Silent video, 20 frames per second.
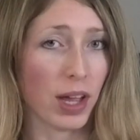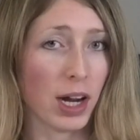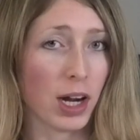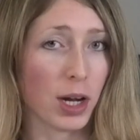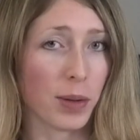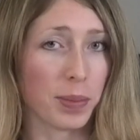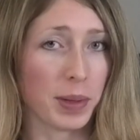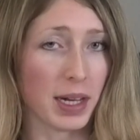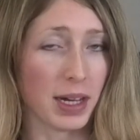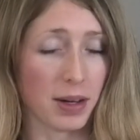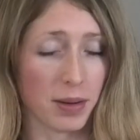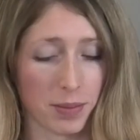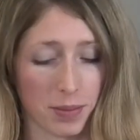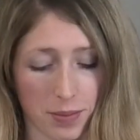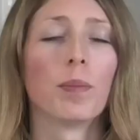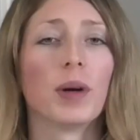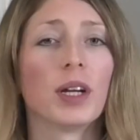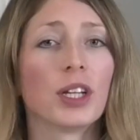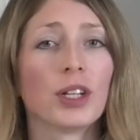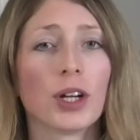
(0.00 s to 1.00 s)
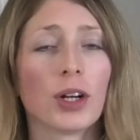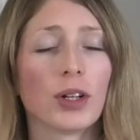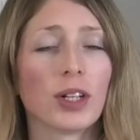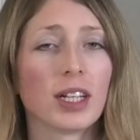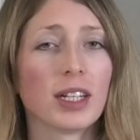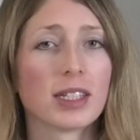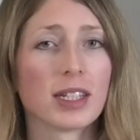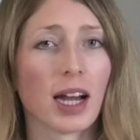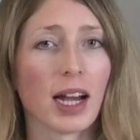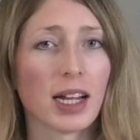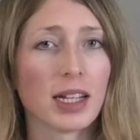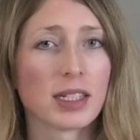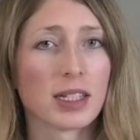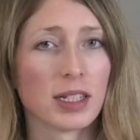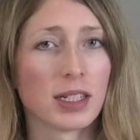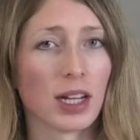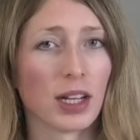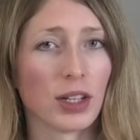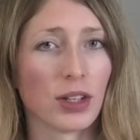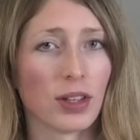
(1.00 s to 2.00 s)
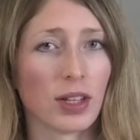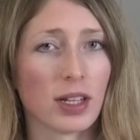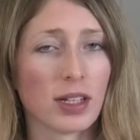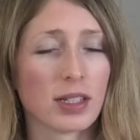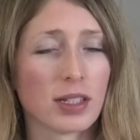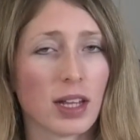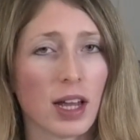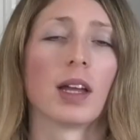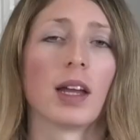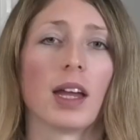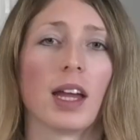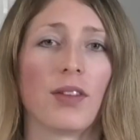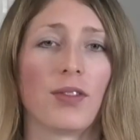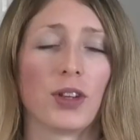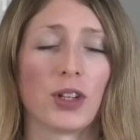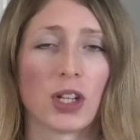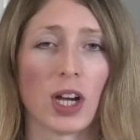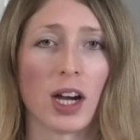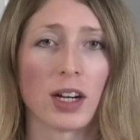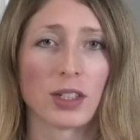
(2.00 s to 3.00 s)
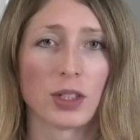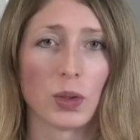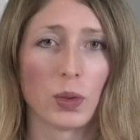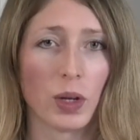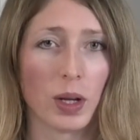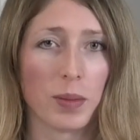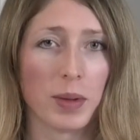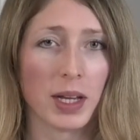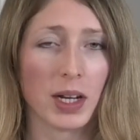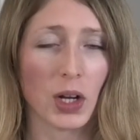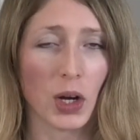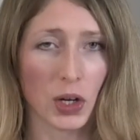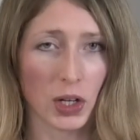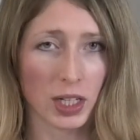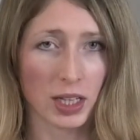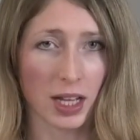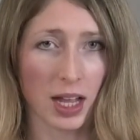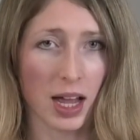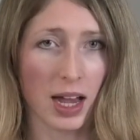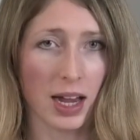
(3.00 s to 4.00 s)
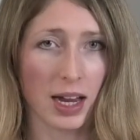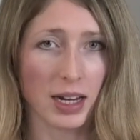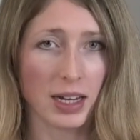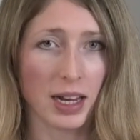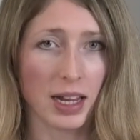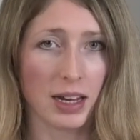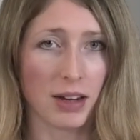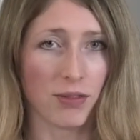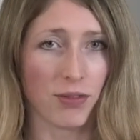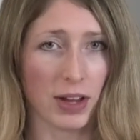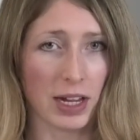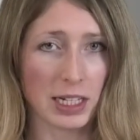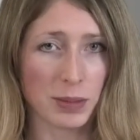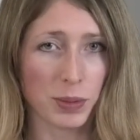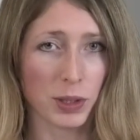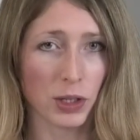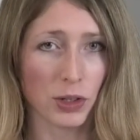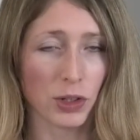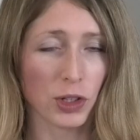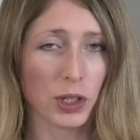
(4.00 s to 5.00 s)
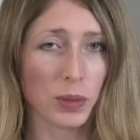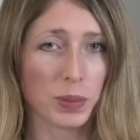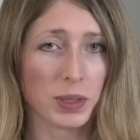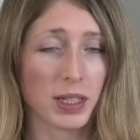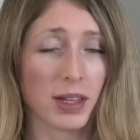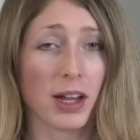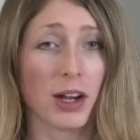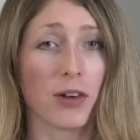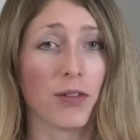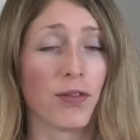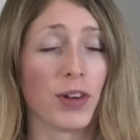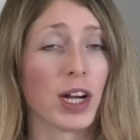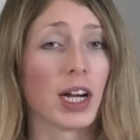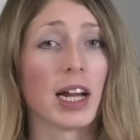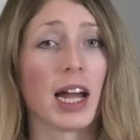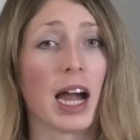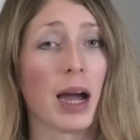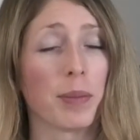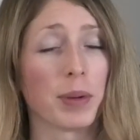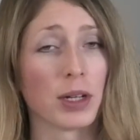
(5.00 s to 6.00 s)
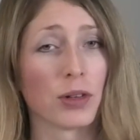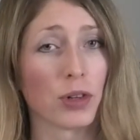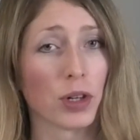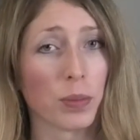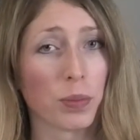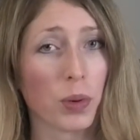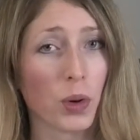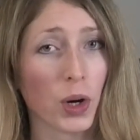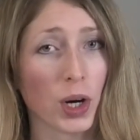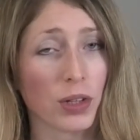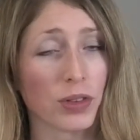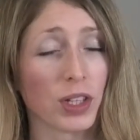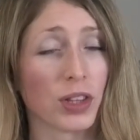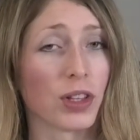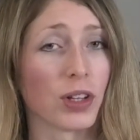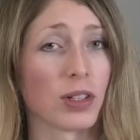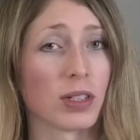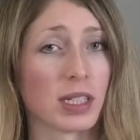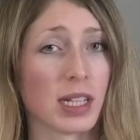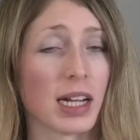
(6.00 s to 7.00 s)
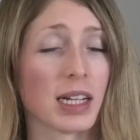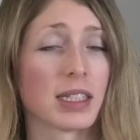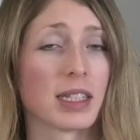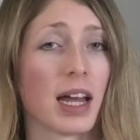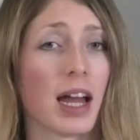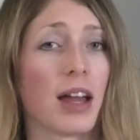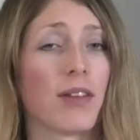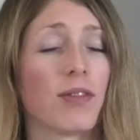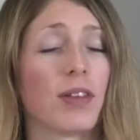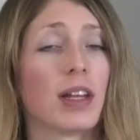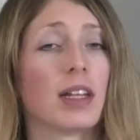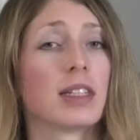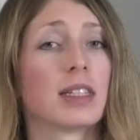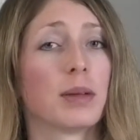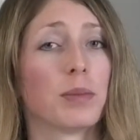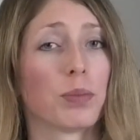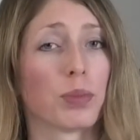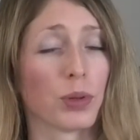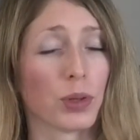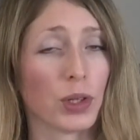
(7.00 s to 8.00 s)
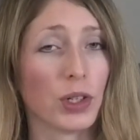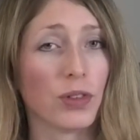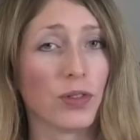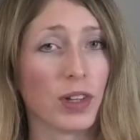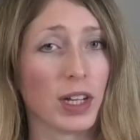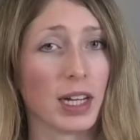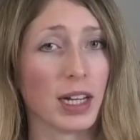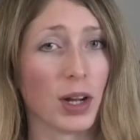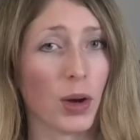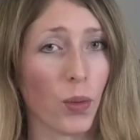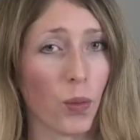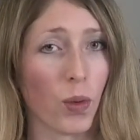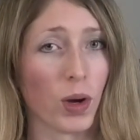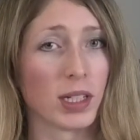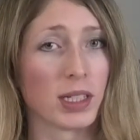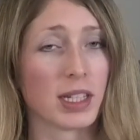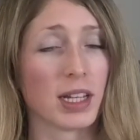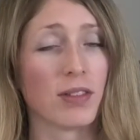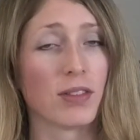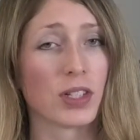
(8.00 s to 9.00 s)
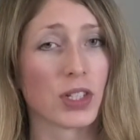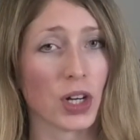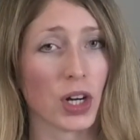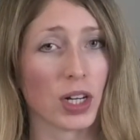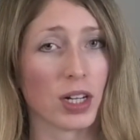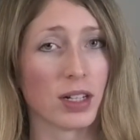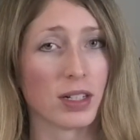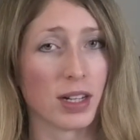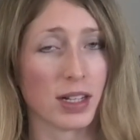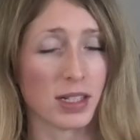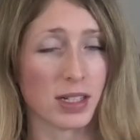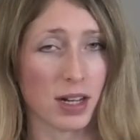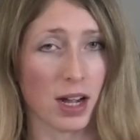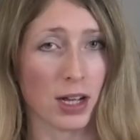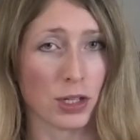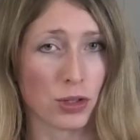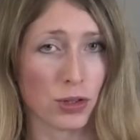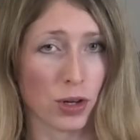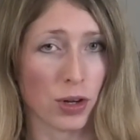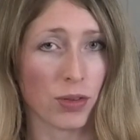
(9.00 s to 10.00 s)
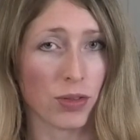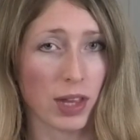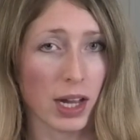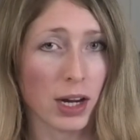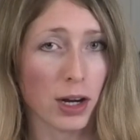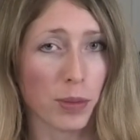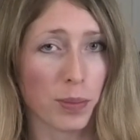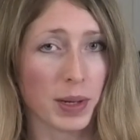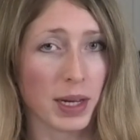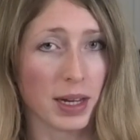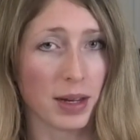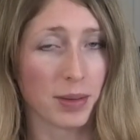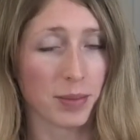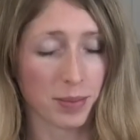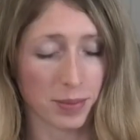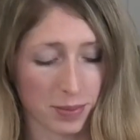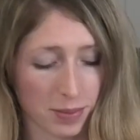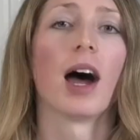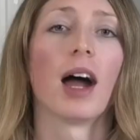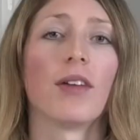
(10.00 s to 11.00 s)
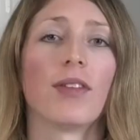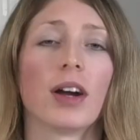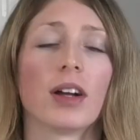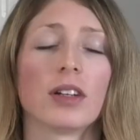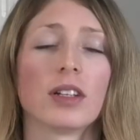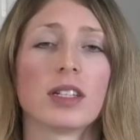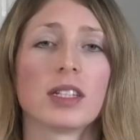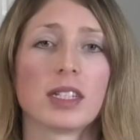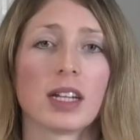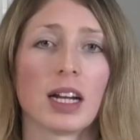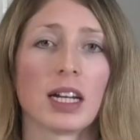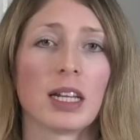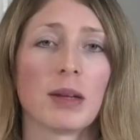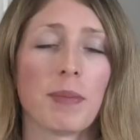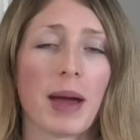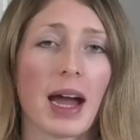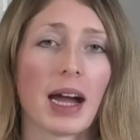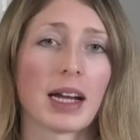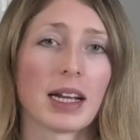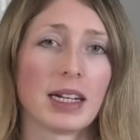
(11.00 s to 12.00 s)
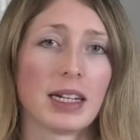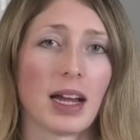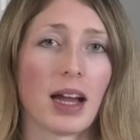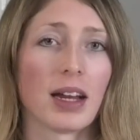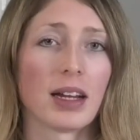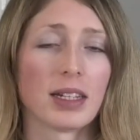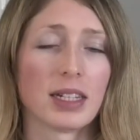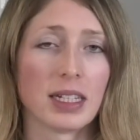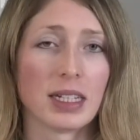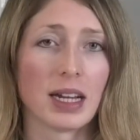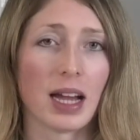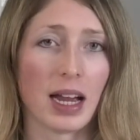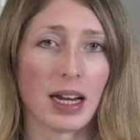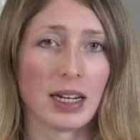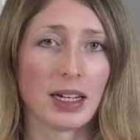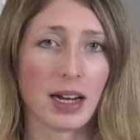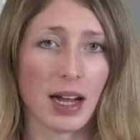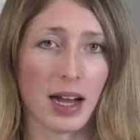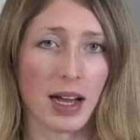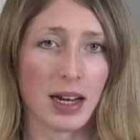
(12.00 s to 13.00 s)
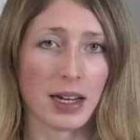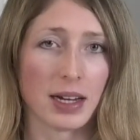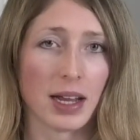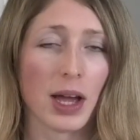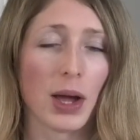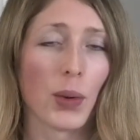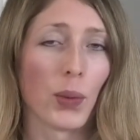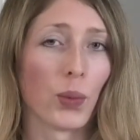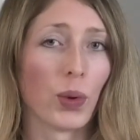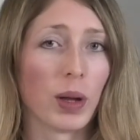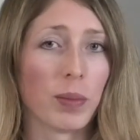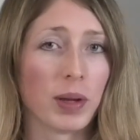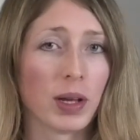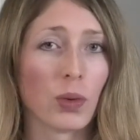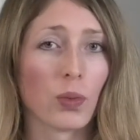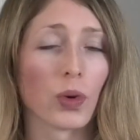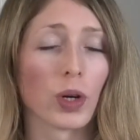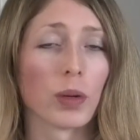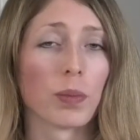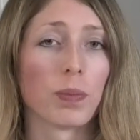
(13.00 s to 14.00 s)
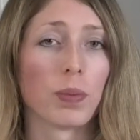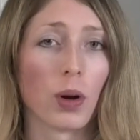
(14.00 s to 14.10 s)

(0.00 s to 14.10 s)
therapy. But you don't need science to tell you this. If you talk to women online in Facebook groups, they are very happy to report that their sex life is improving once they've started testosterone therapy. I found a study back in 1999. Women were